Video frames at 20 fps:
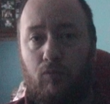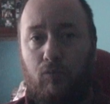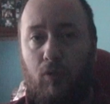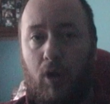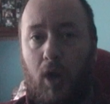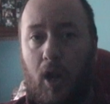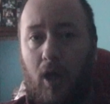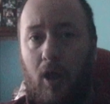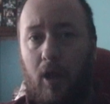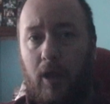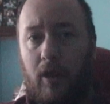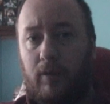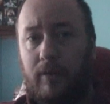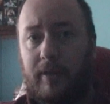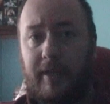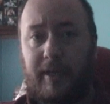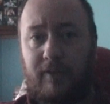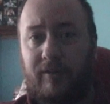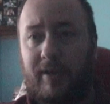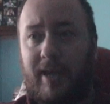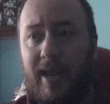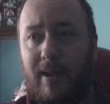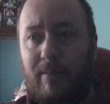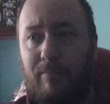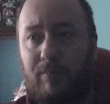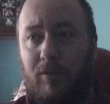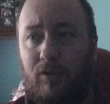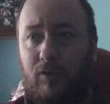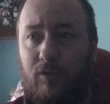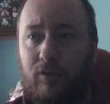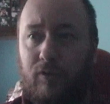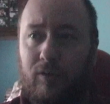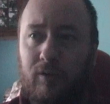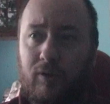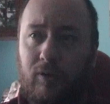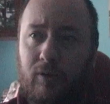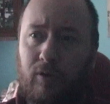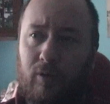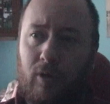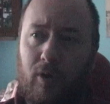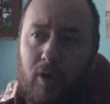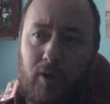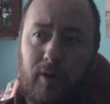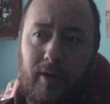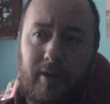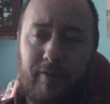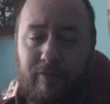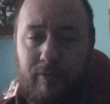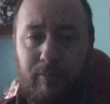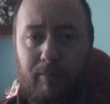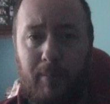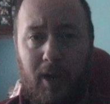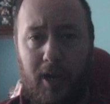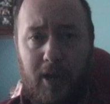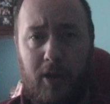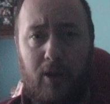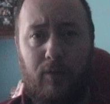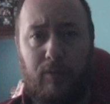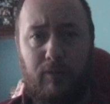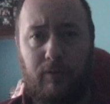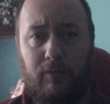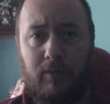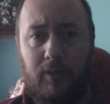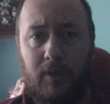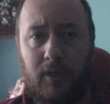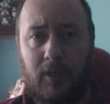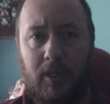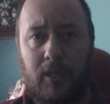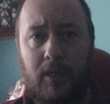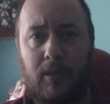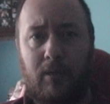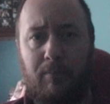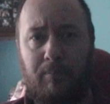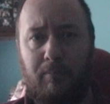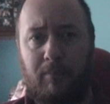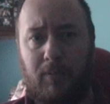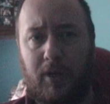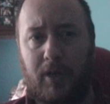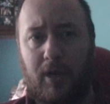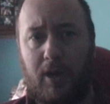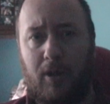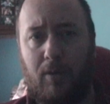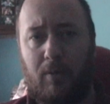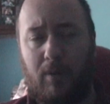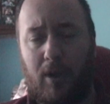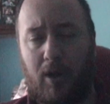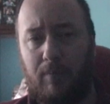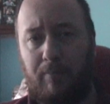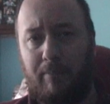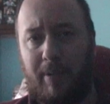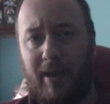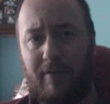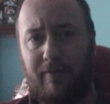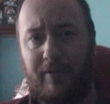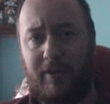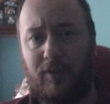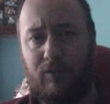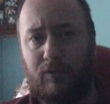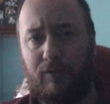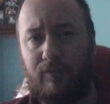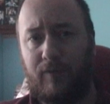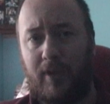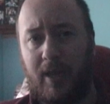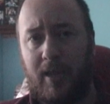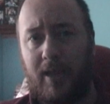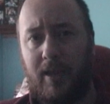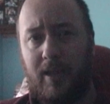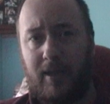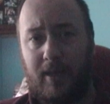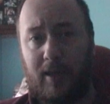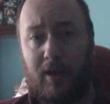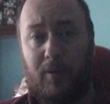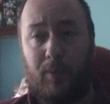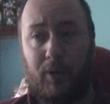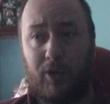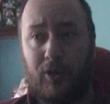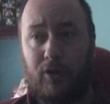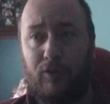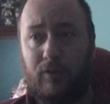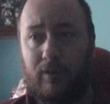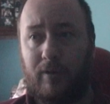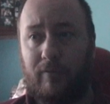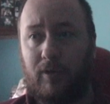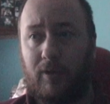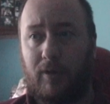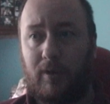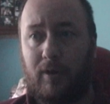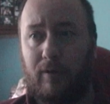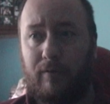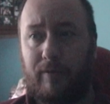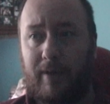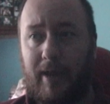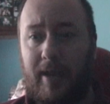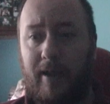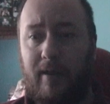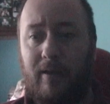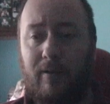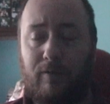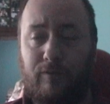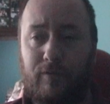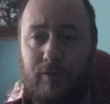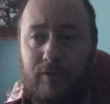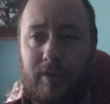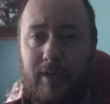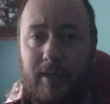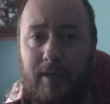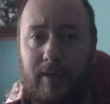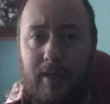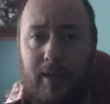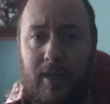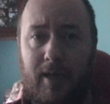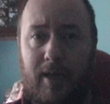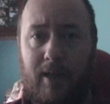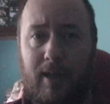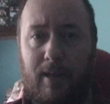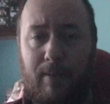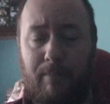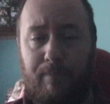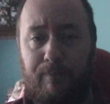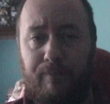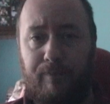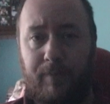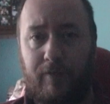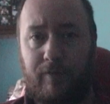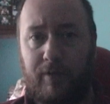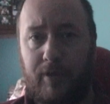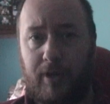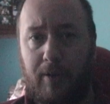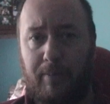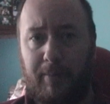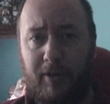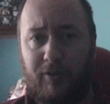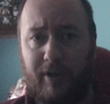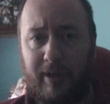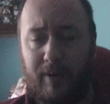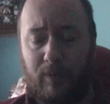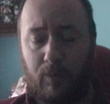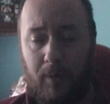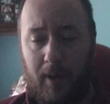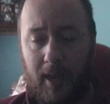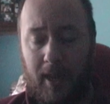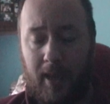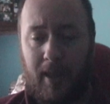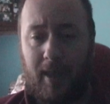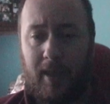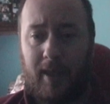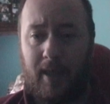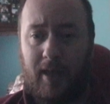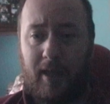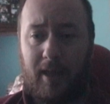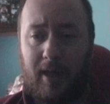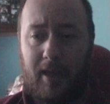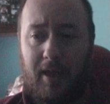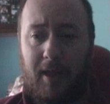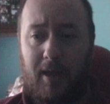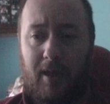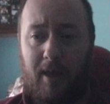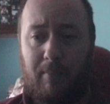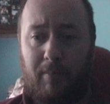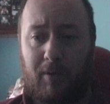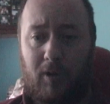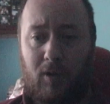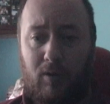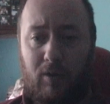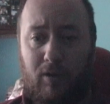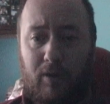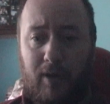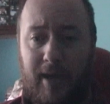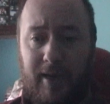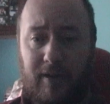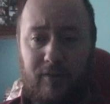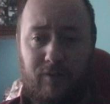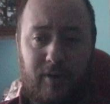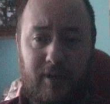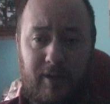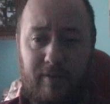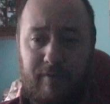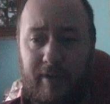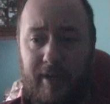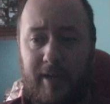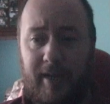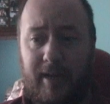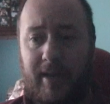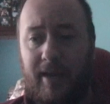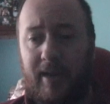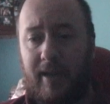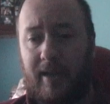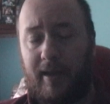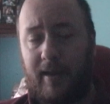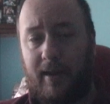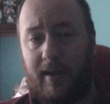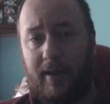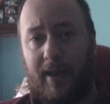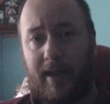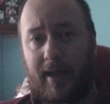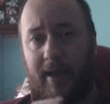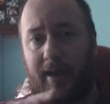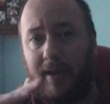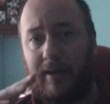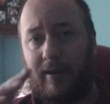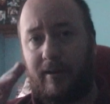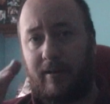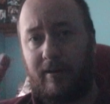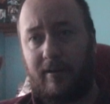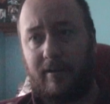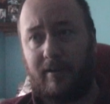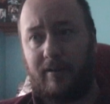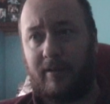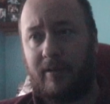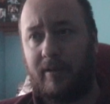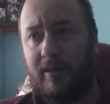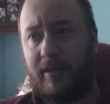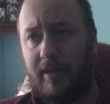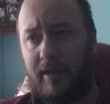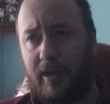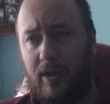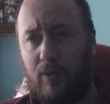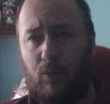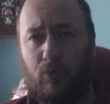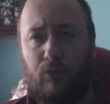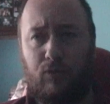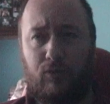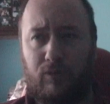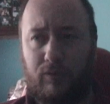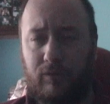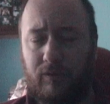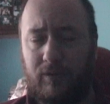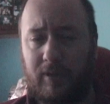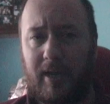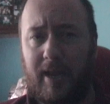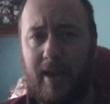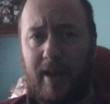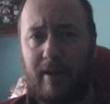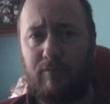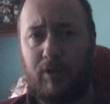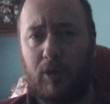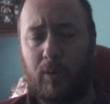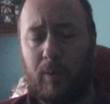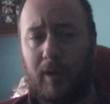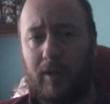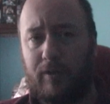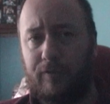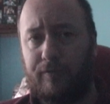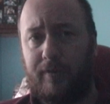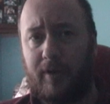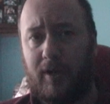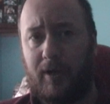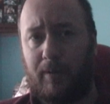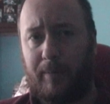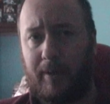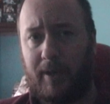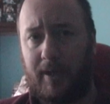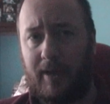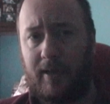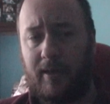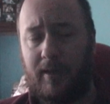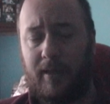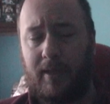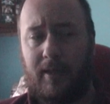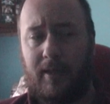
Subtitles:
rely on these cameras, not only for my own, you know, own benefits of, I've got a lot of gear, obviously, if you know my channel, I've got a lot of HDV gear and, you know, all sorts, and it requires FireWire,